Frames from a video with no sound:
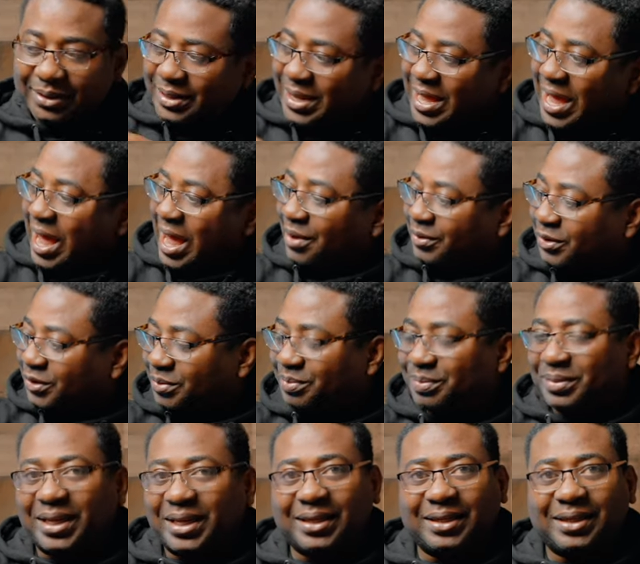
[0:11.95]
how
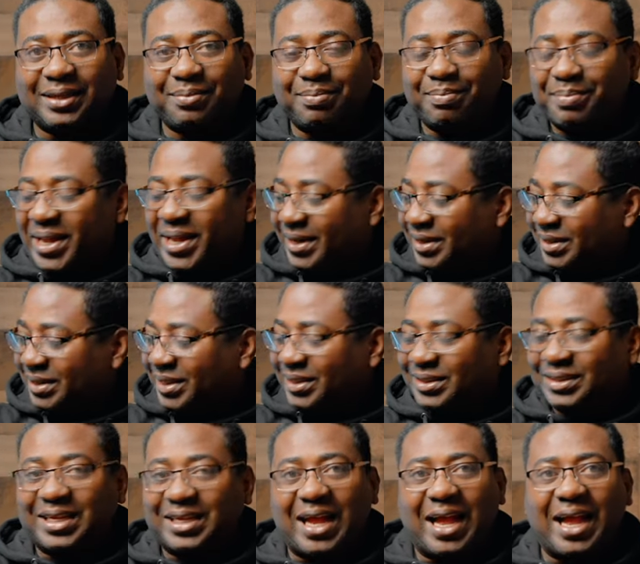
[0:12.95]
to make
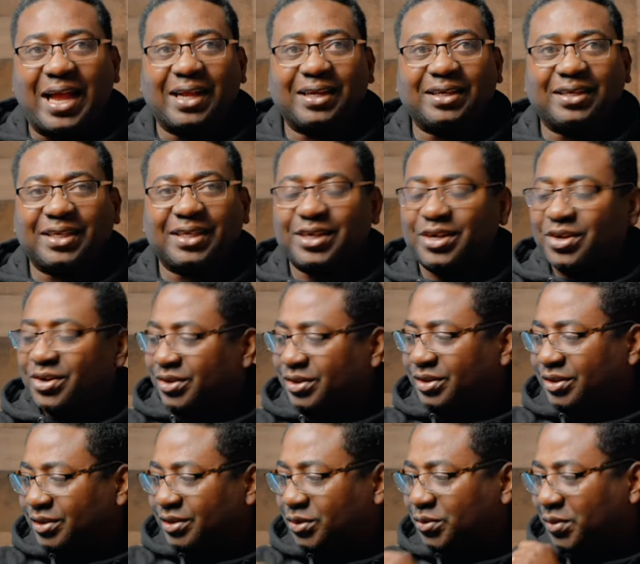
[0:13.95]
this guy, the
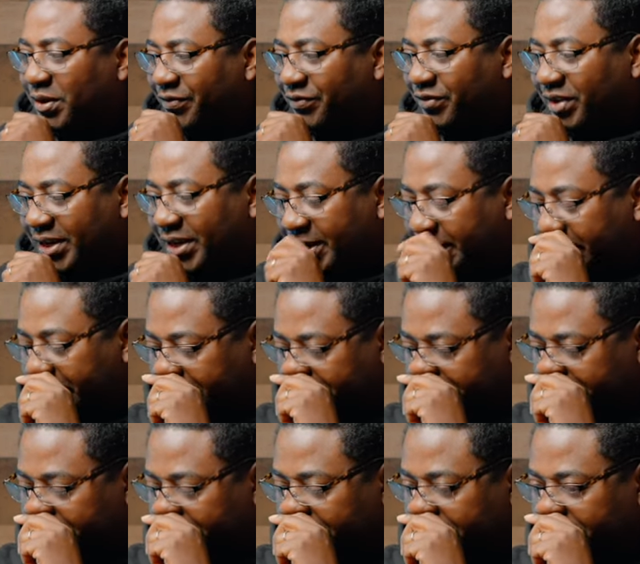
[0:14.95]
Ursa 12K,
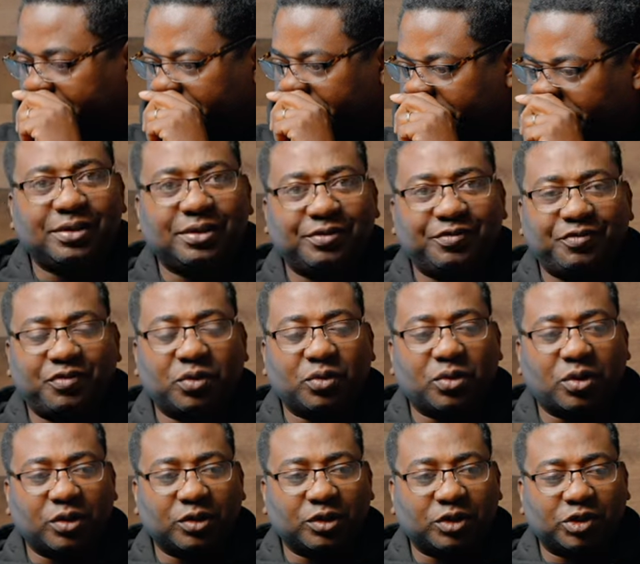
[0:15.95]
full
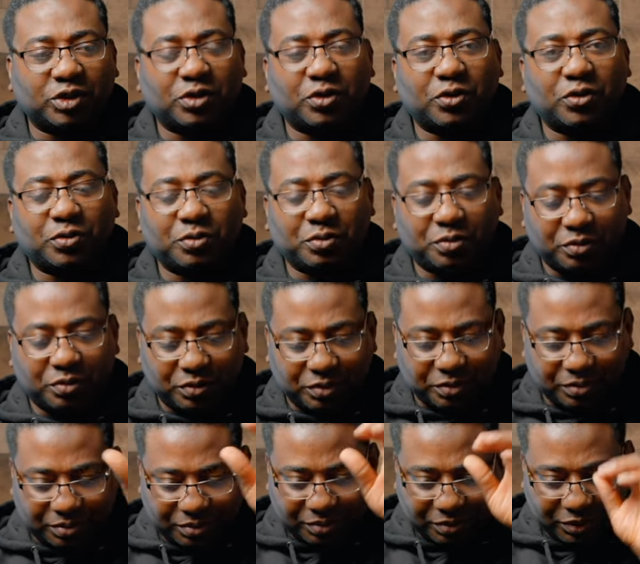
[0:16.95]
control
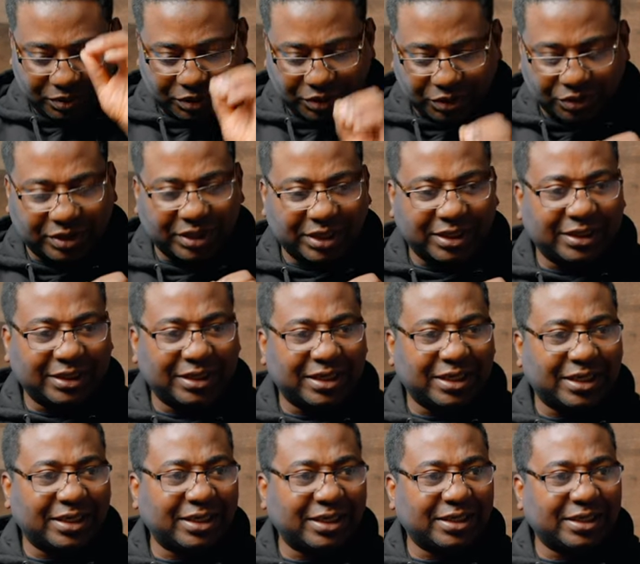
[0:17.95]
using
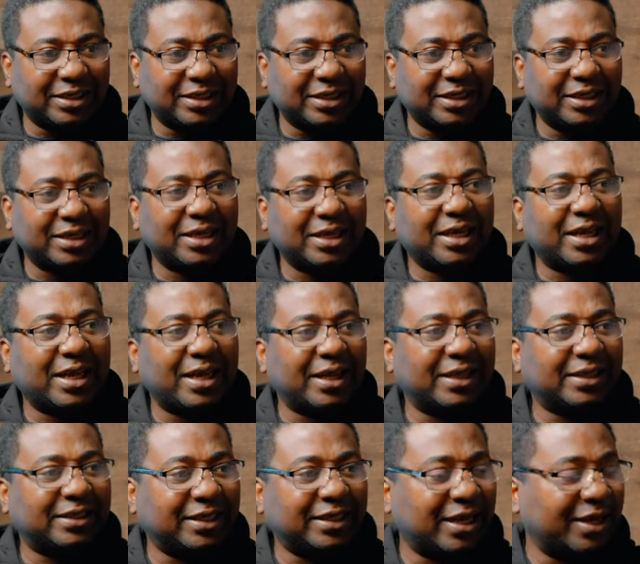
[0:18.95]
the
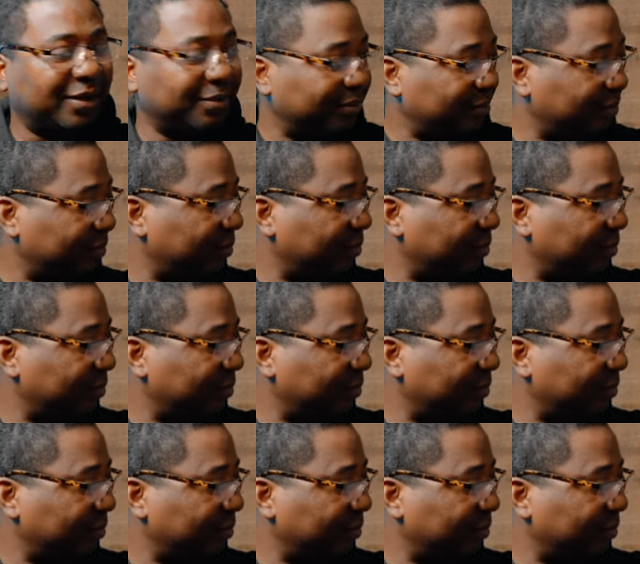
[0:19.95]
Atem